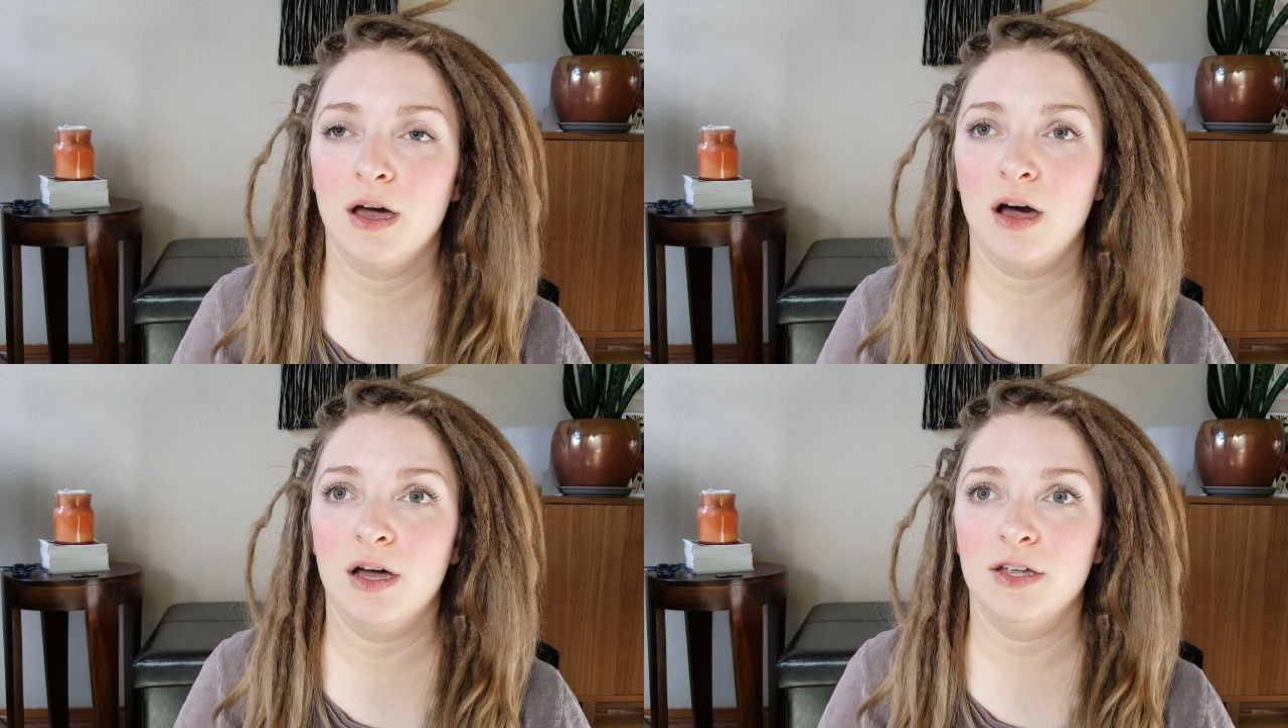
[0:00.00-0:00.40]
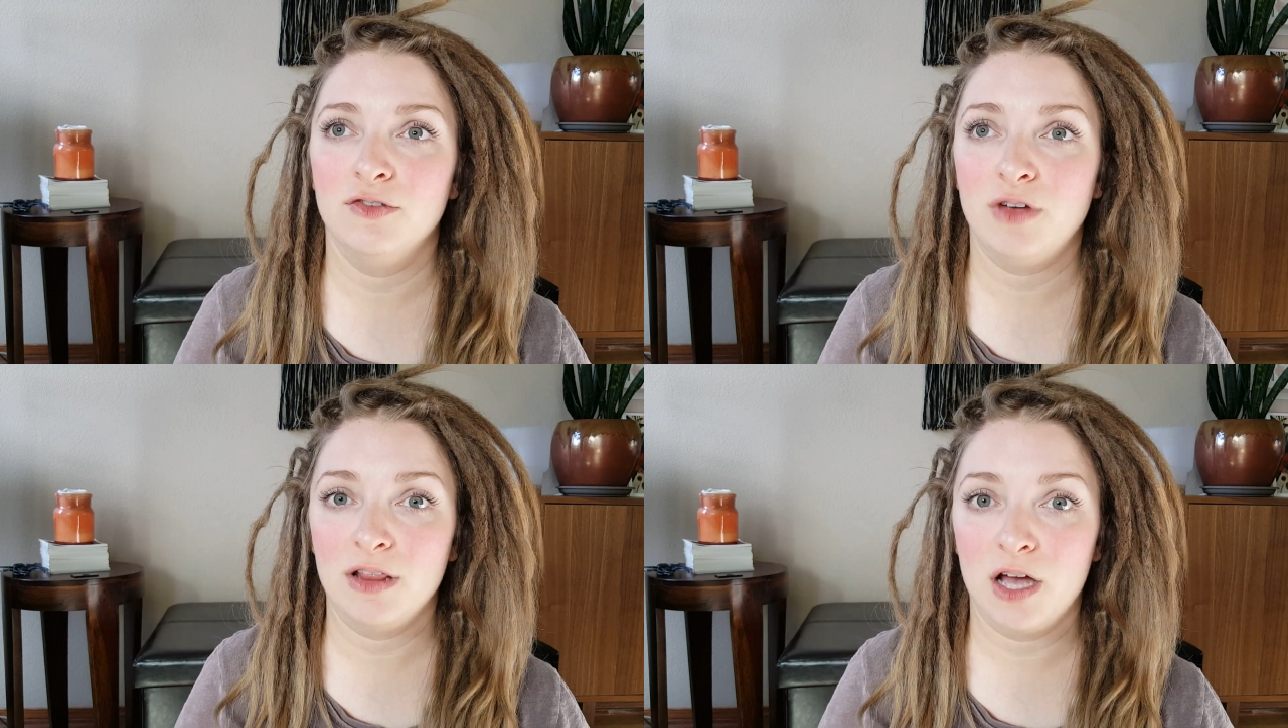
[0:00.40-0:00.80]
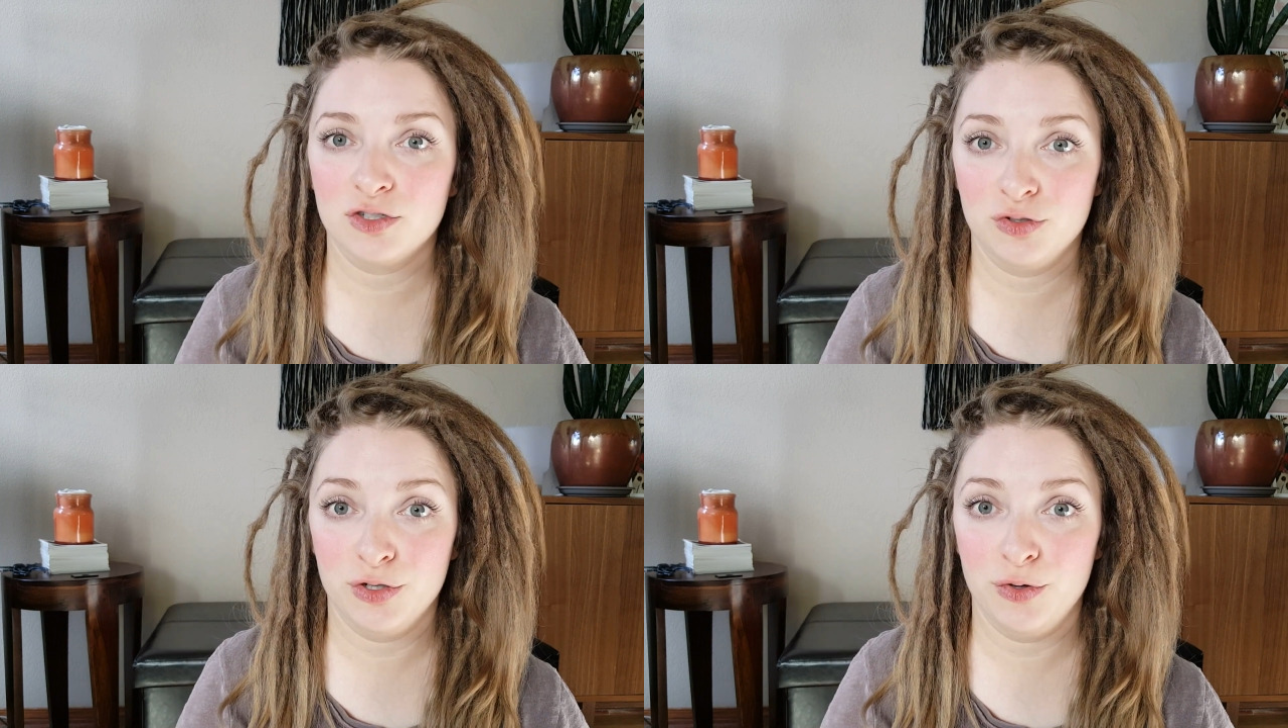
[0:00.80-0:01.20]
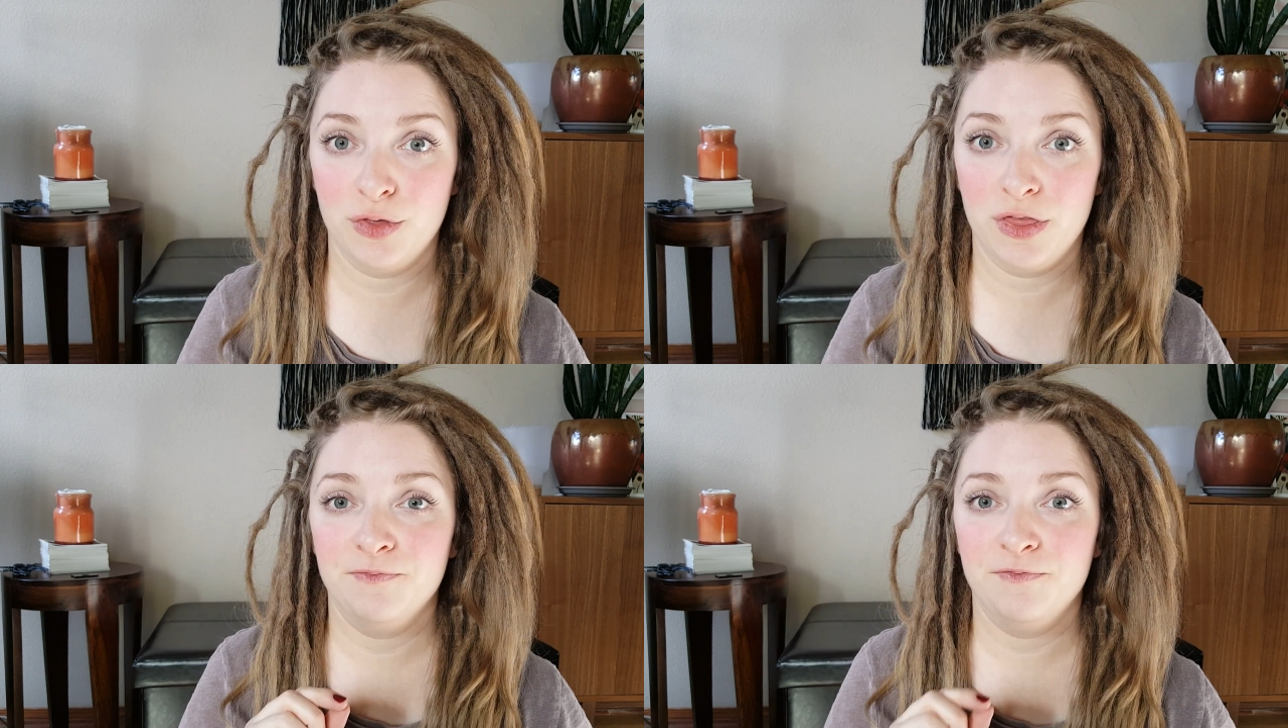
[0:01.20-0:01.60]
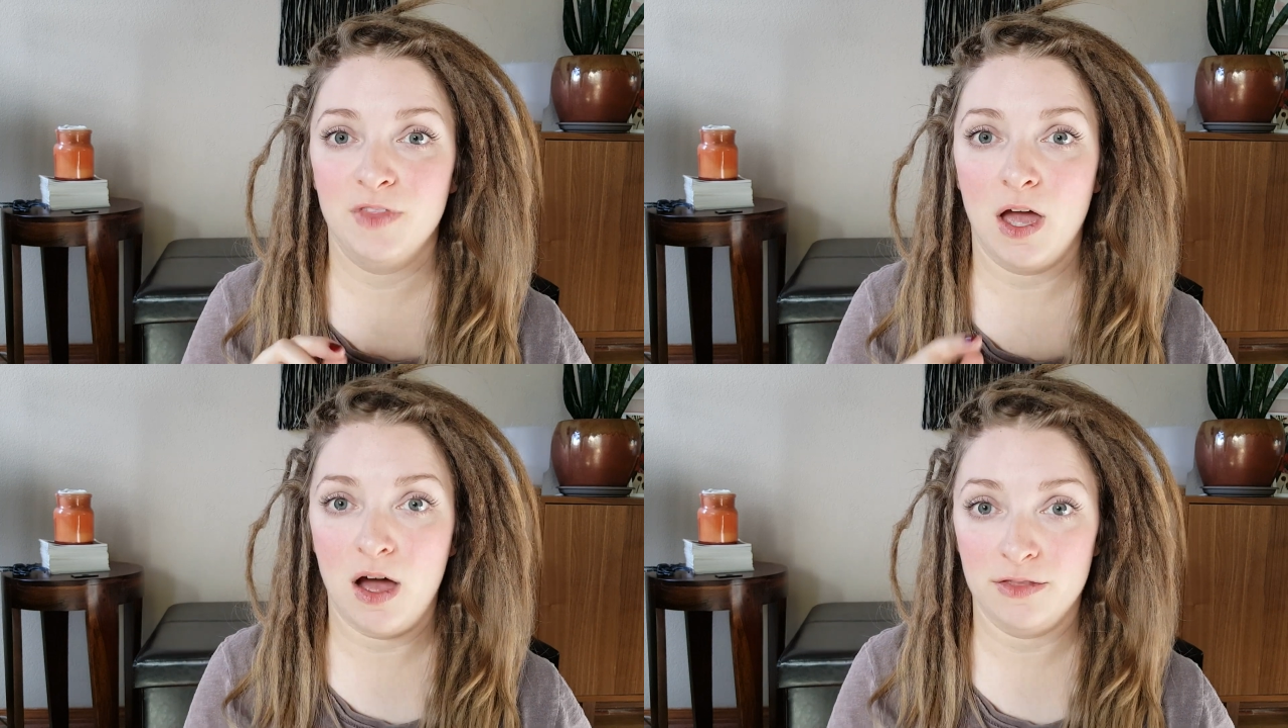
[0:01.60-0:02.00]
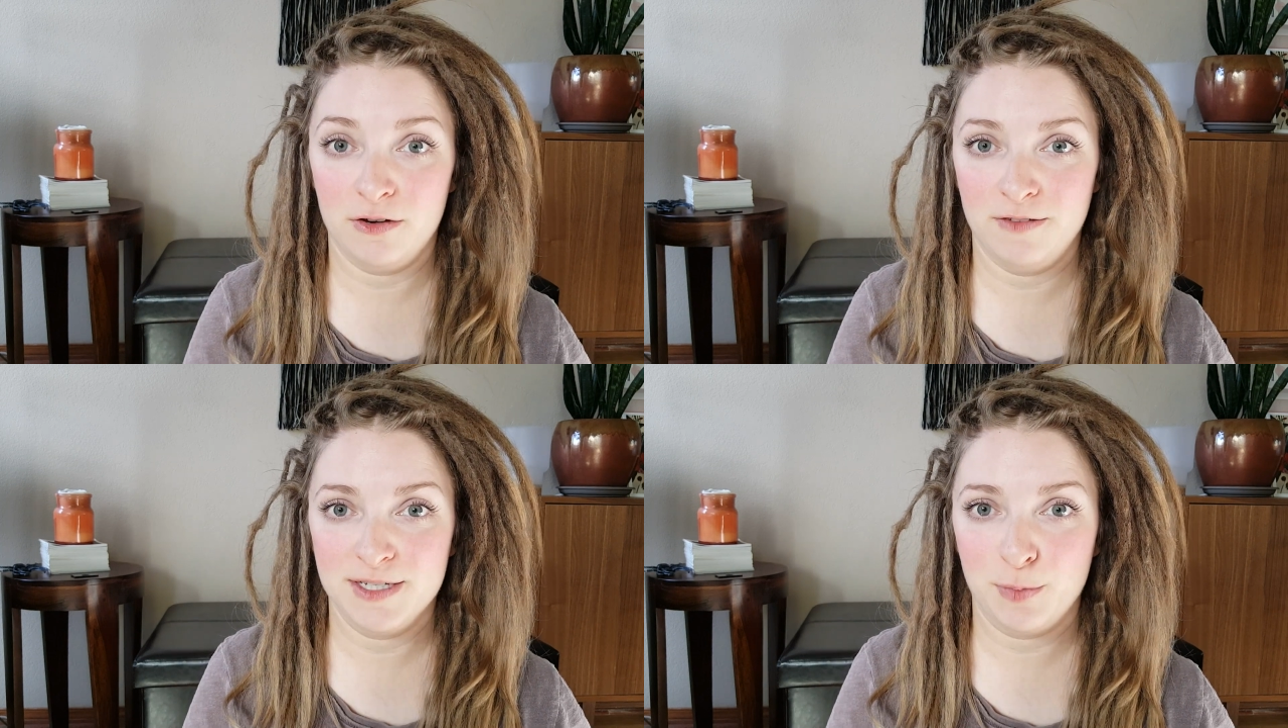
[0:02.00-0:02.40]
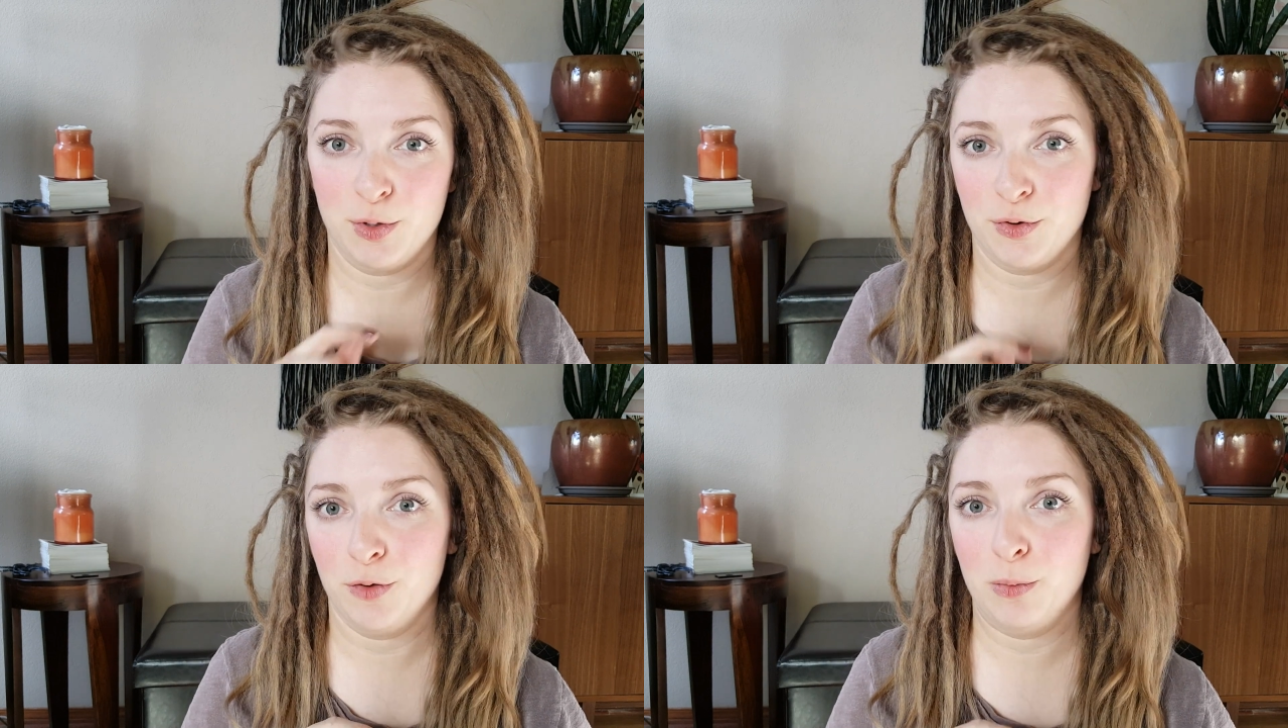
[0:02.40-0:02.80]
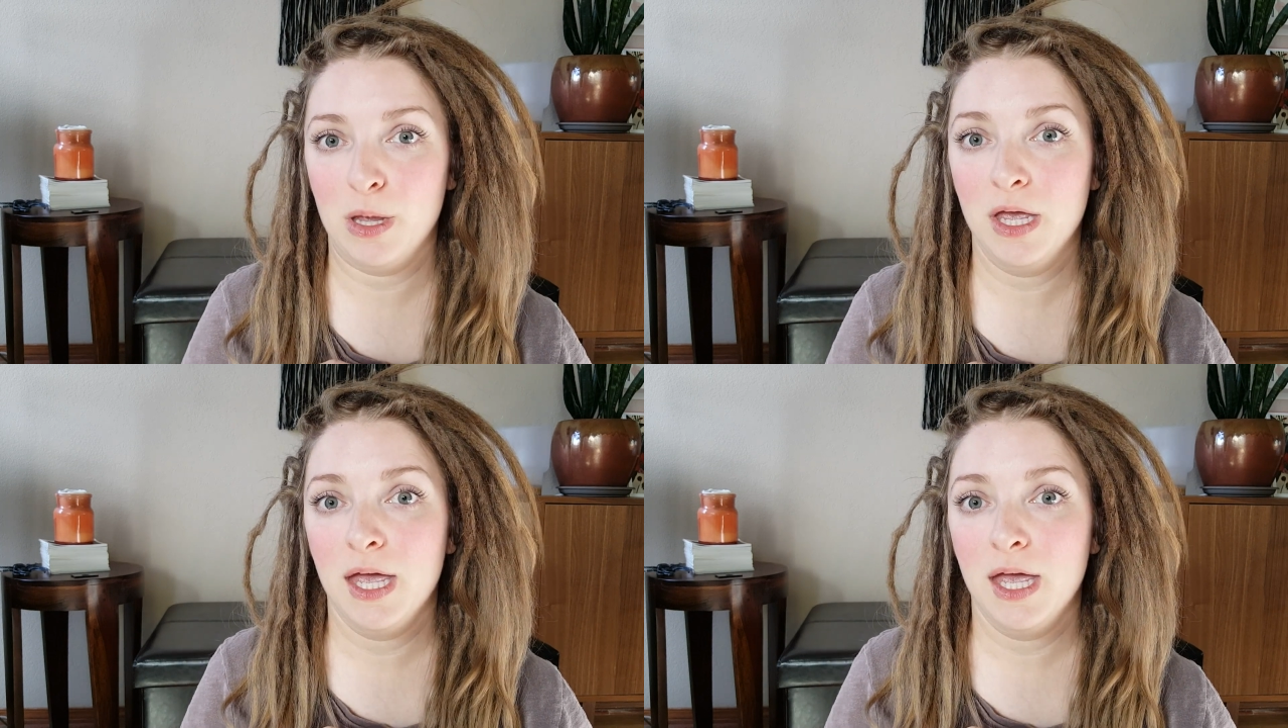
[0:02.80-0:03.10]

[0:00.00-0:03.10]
on Dreadlock Truth on their Facebook group.